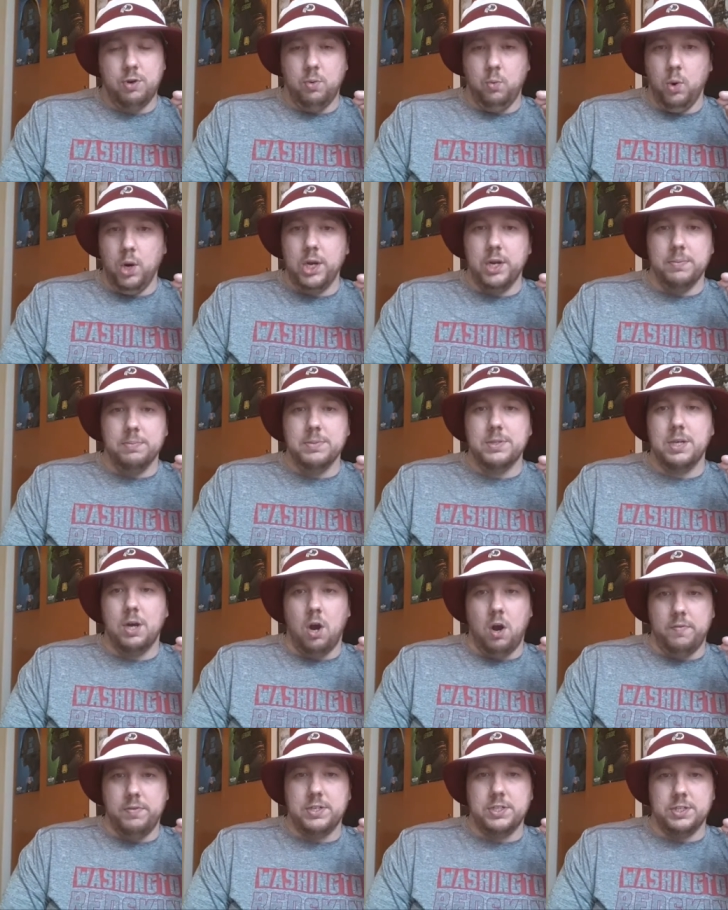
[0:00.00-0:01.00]
Williams,
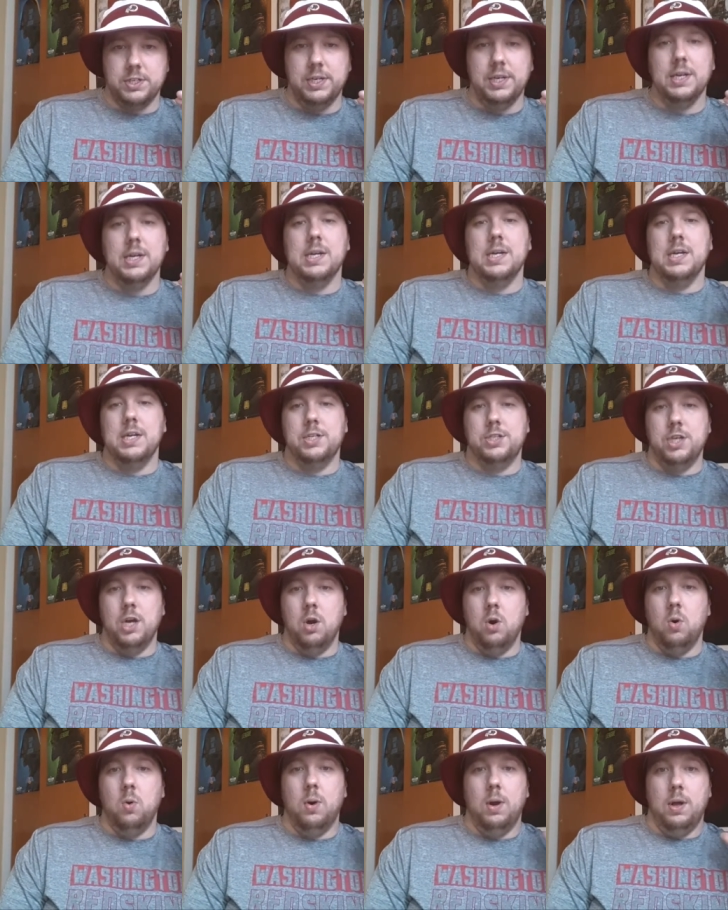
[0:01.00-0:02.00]
obviously,
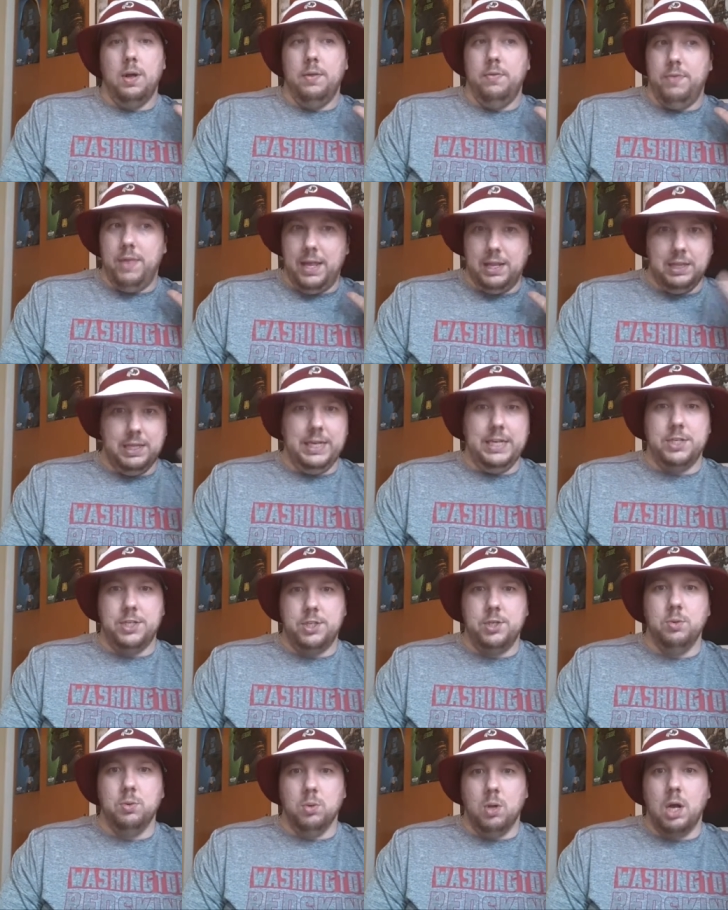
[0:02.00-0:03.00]
so that
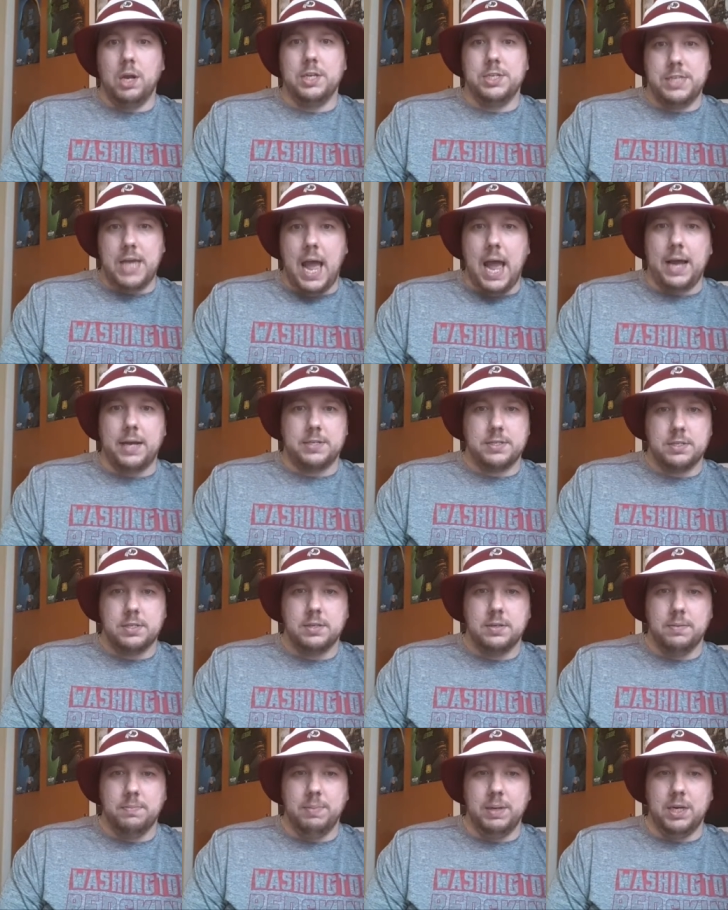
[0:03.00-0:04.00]
leads to a lot of
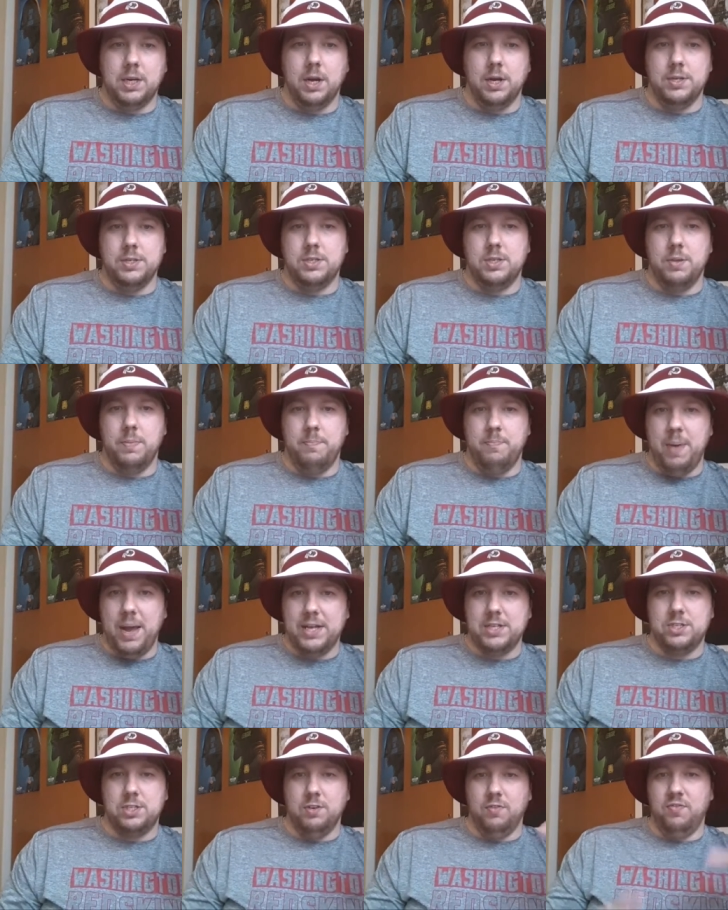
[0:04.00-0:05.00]
sacks, because the
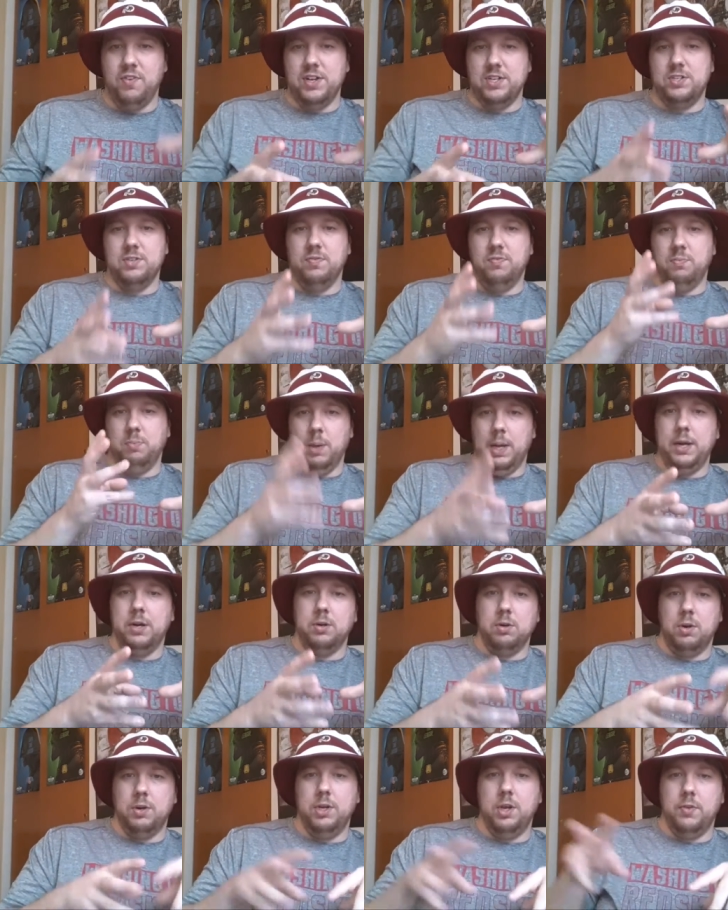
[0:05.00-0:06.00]
best defensive
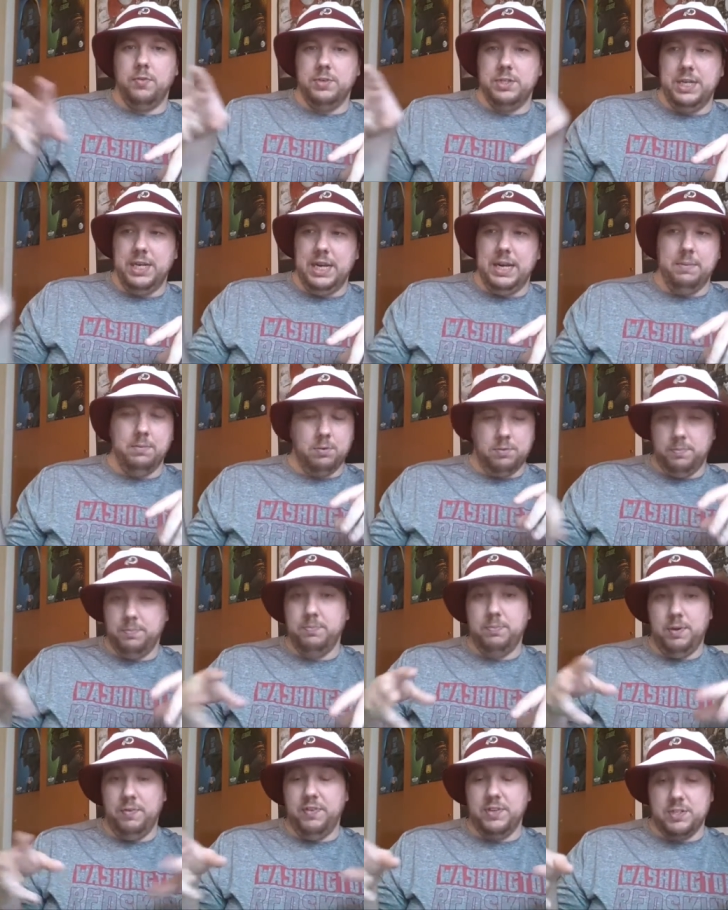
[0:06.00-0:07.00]
player on the other team,
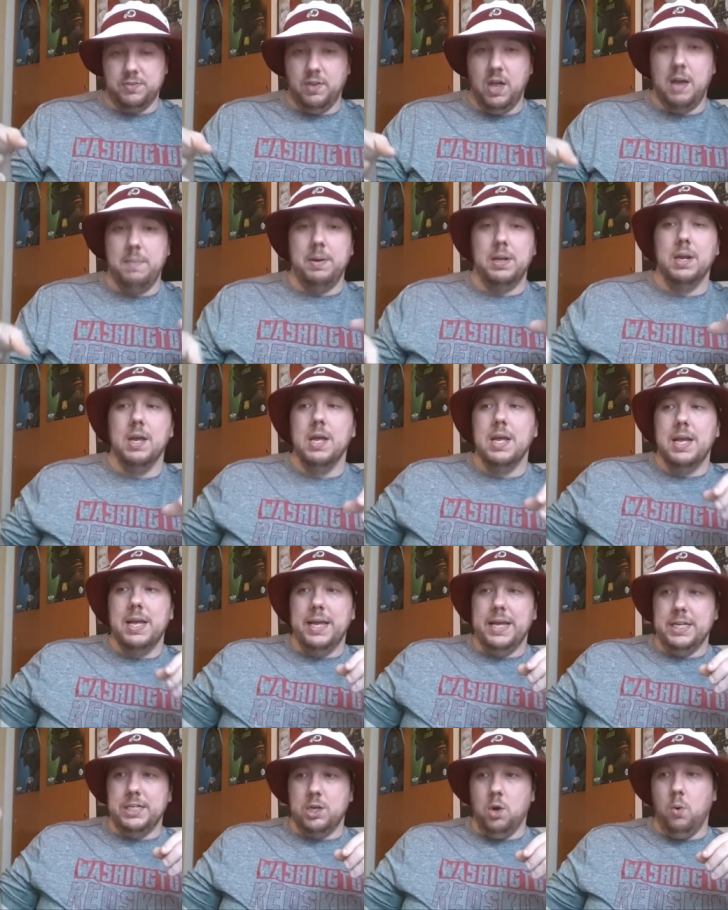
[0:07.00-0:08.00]
or defensive lineman,
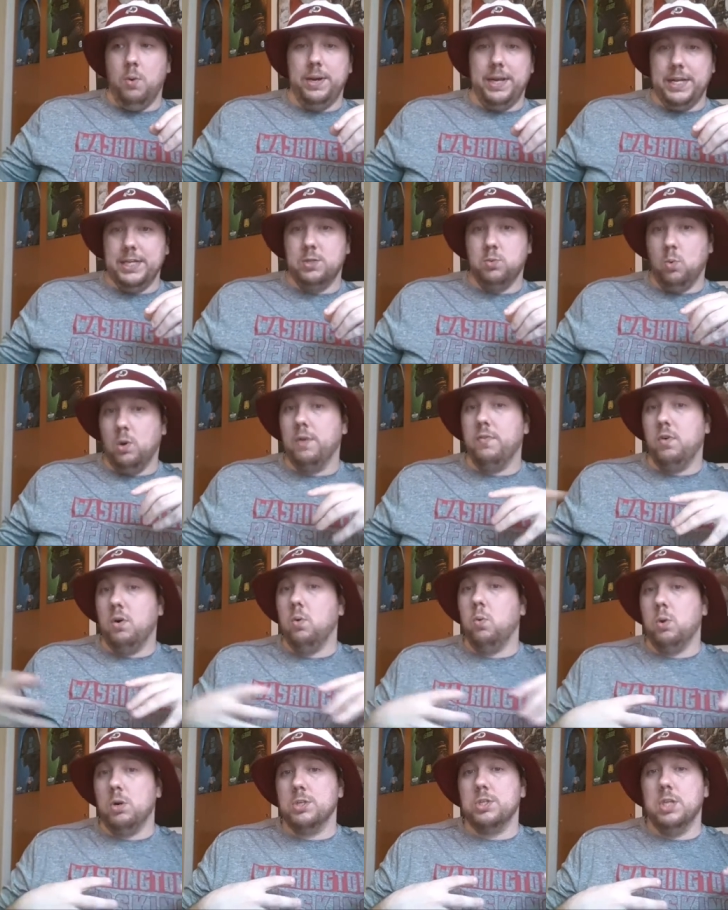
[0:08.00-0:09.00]
is going against one of
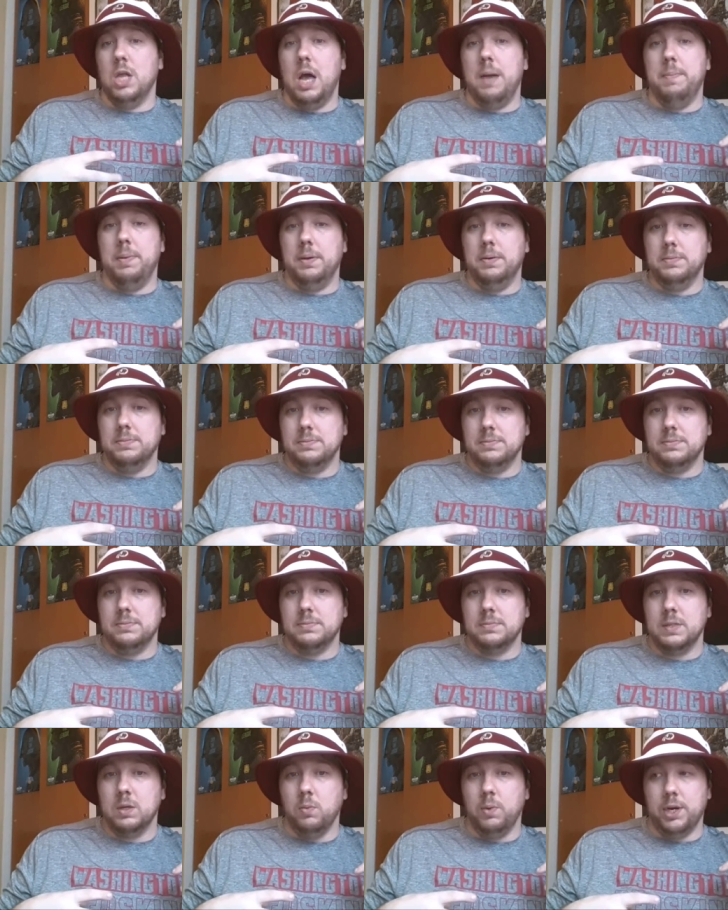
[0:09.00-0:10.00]
our worst linemen
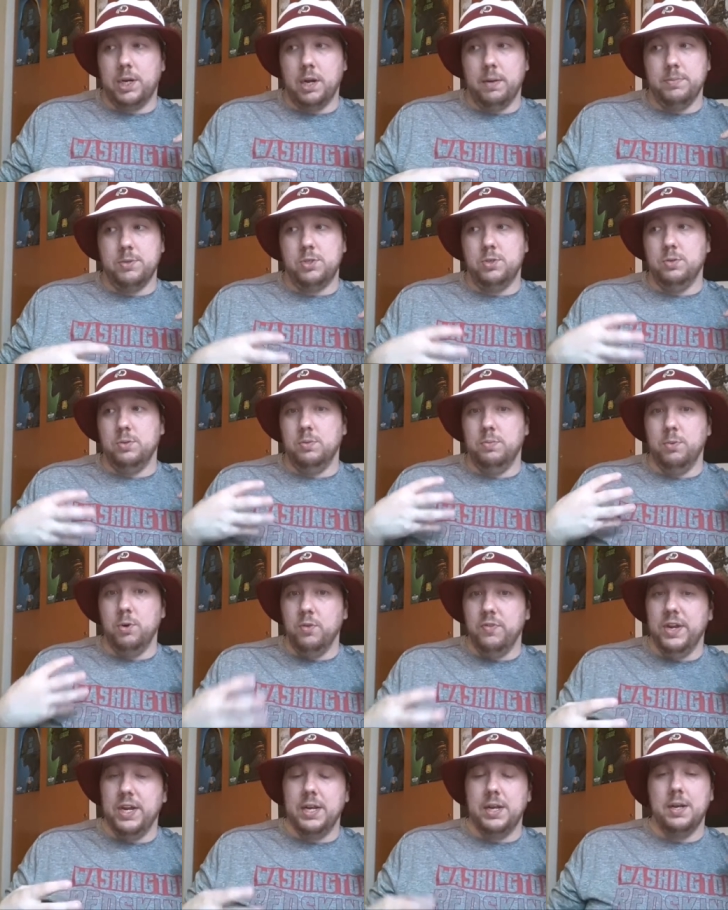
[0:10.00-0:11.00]
when it comes to
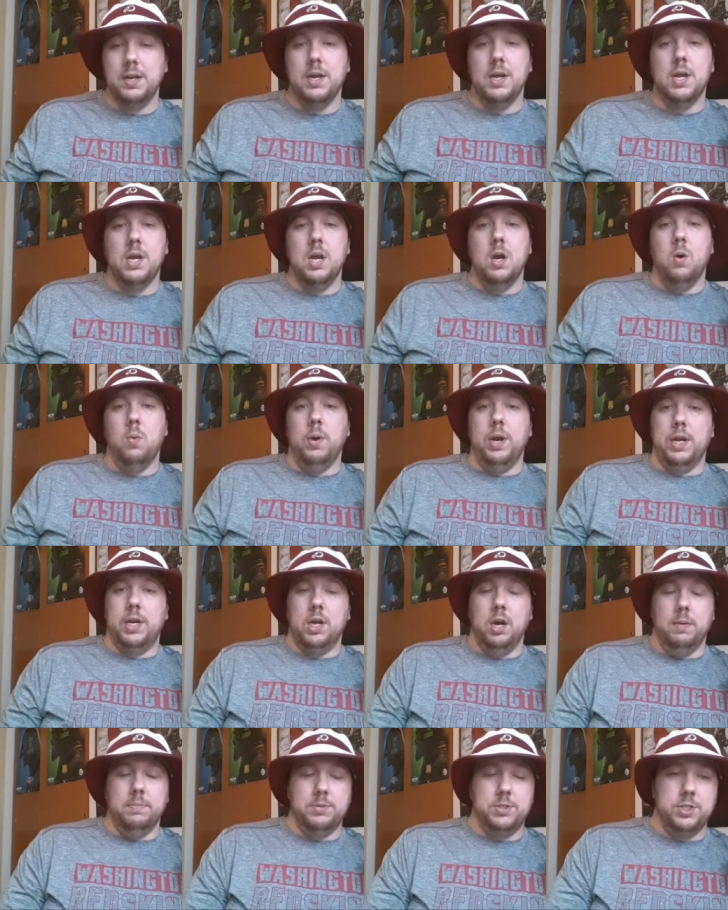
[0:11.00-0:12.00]
moving, when
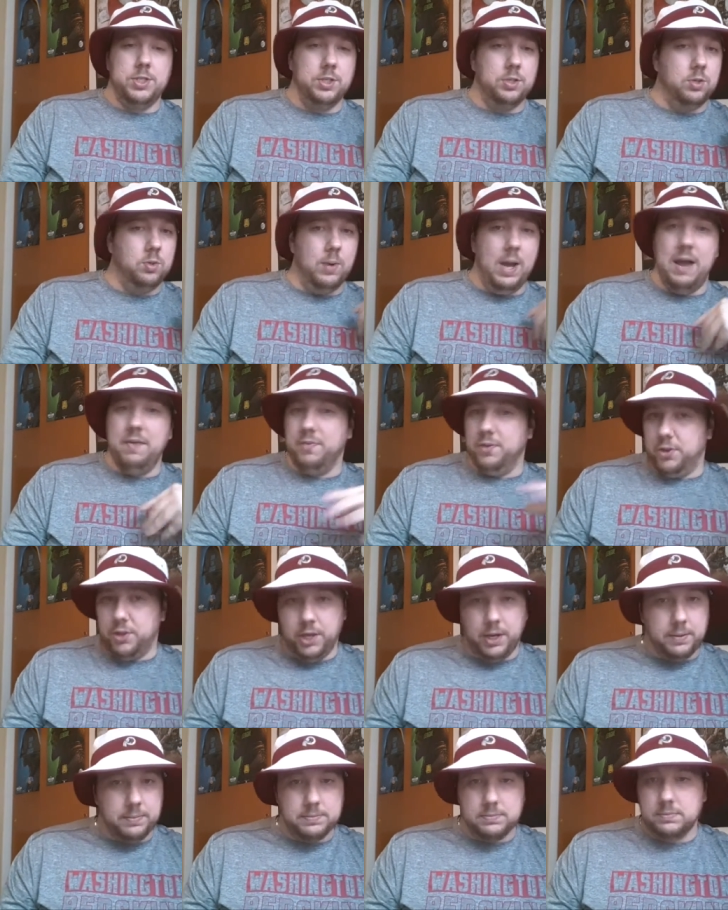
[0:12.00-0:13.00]
it comes to
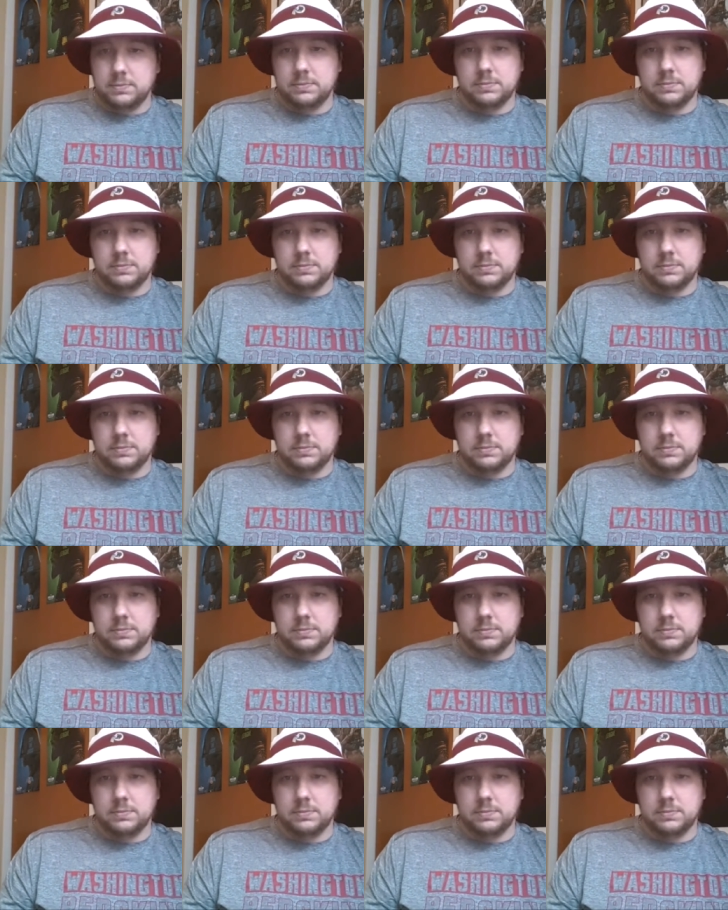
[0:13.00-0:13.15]
everything.